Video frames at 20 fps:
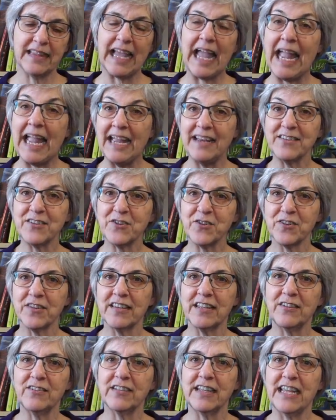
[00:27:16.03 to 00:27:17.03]
handed her a
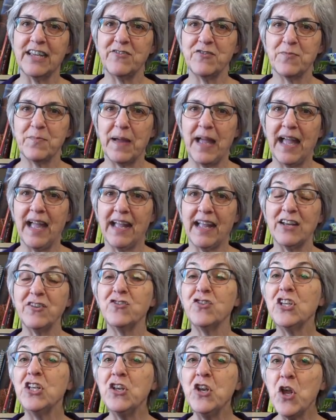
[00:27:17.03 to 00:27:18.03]
little gift bag,
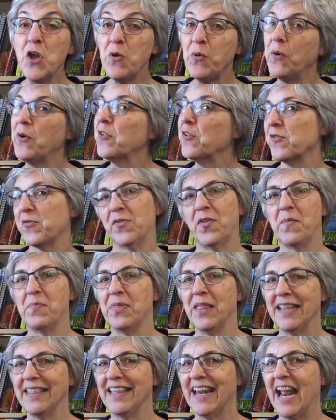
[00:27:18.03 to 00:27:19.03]
and she knew it was
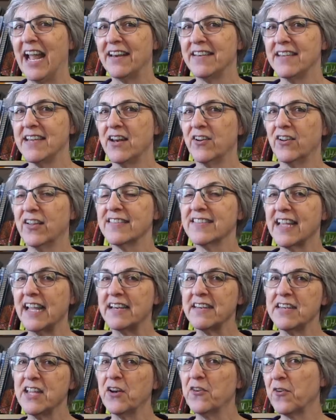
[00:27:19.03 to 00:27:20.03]
something that I had knit her, because
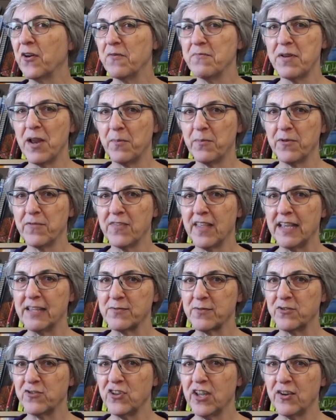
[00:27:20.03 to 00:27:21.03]
I'd knit her a number of
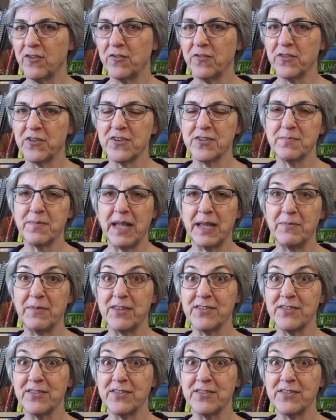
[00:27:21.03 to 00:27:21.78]
things when she had her first baby.